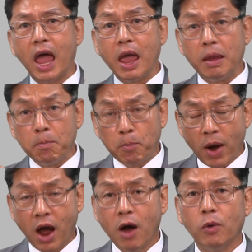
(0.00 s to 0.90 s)

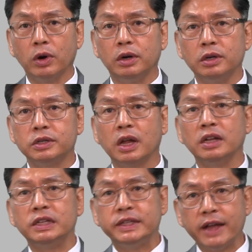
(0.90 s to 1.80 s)
empowers
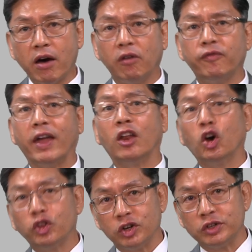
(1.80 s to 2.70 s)
self and
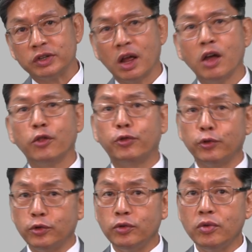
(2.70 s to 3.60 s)
others
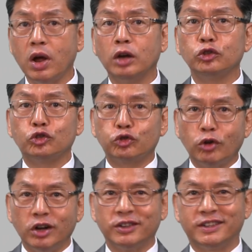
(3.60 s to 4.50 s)
through
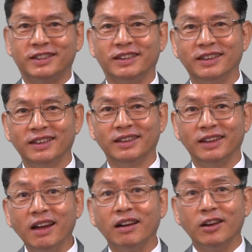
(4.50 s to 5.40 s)
trust.
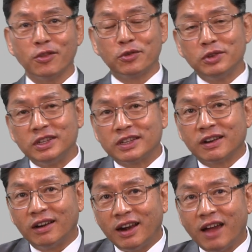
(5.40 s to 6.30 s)
Yeah, through this
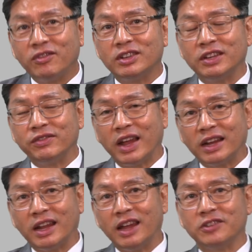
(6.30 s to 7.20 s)
collaborative
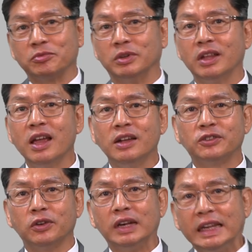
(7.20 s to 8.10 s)
engagement.
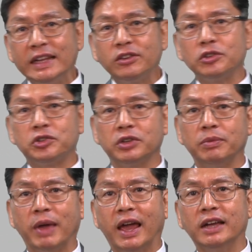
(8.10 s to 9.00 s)
So
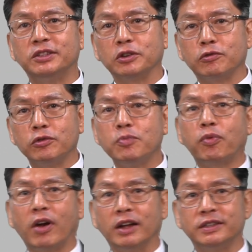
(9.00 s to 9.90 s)
leadership as a group
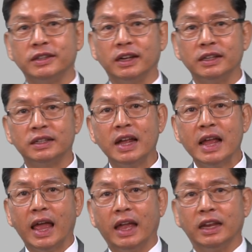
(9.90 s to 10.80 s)
process
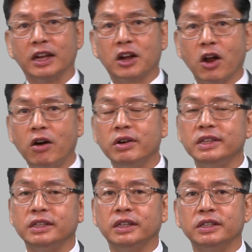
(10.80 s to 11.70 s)
and
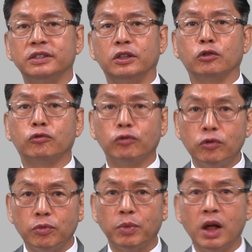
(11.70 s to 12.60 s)
encourages the
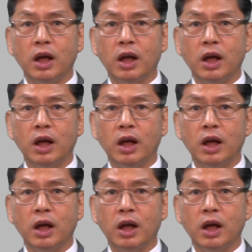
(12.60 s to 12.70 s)
group